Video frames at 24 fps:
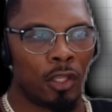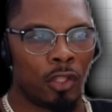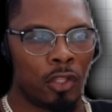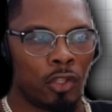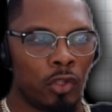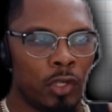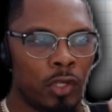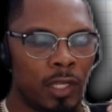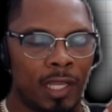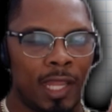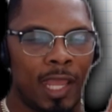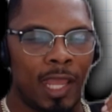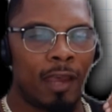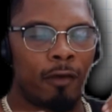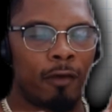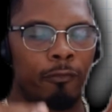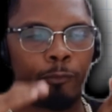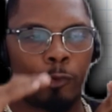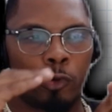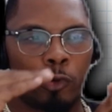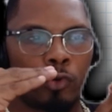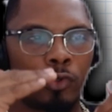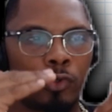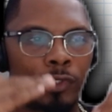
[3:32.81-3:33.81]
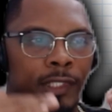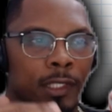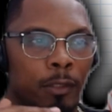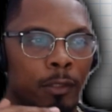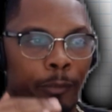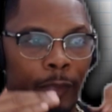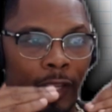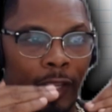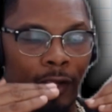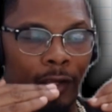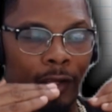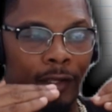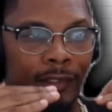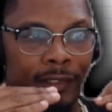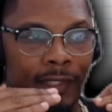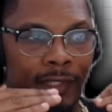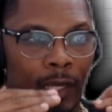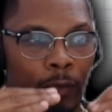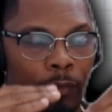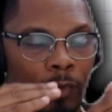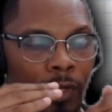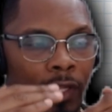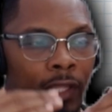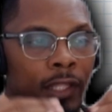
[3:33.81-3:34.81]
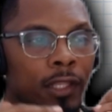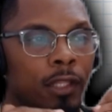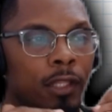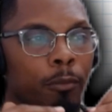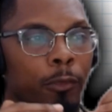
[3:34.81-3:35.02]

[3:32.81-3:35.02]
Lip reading: you didn't have bulls and bears that were in